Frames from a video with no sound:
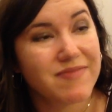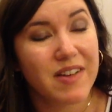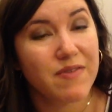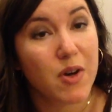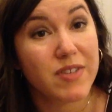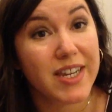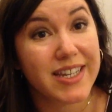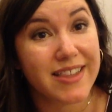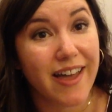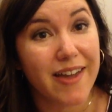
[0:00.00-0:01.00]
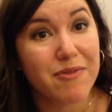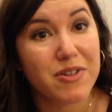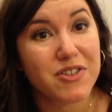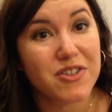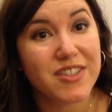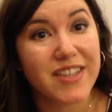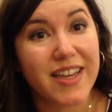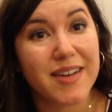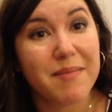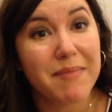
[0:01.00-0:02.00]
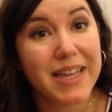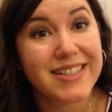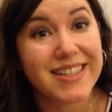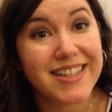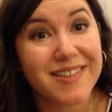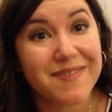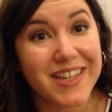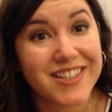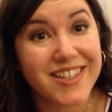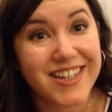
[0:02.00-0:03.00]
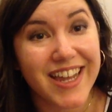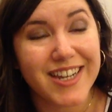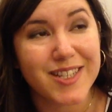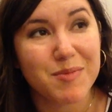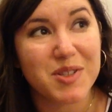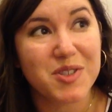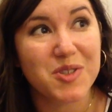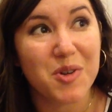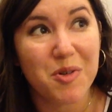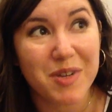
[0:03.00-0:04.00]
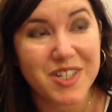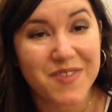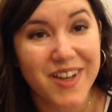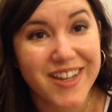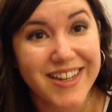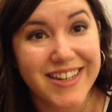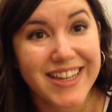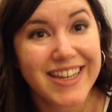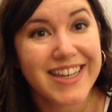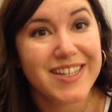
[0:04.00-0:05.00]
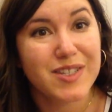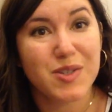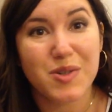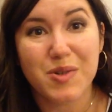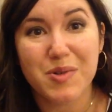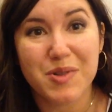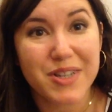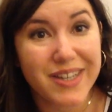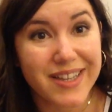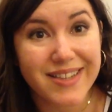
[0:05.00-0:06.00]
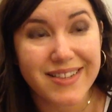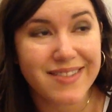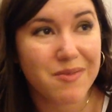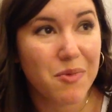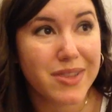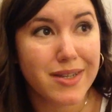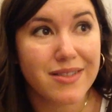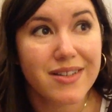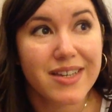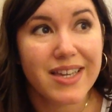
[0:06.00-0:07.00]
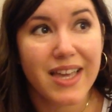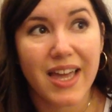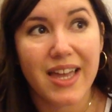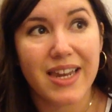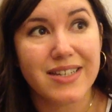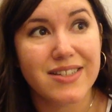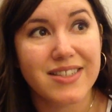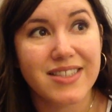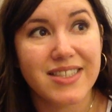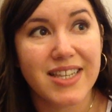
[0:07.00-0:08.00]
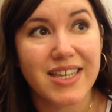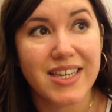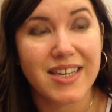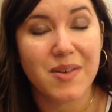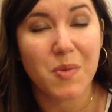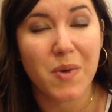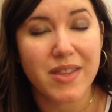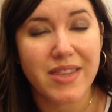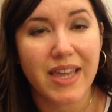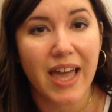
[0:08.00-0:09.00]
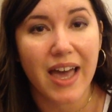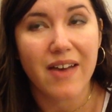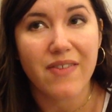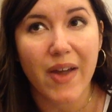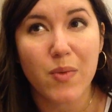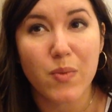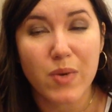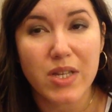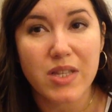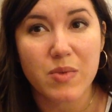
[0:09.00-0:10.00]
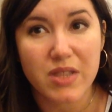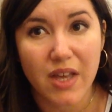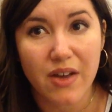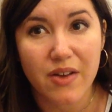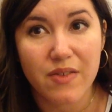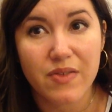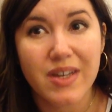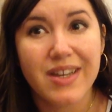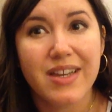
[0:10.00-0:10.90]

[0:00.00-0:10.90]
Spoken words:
that Vogue Knitting Live, which looks like an amazing convention, and it's been so much fun to look at what they're looking at and just see what they have. I really would love,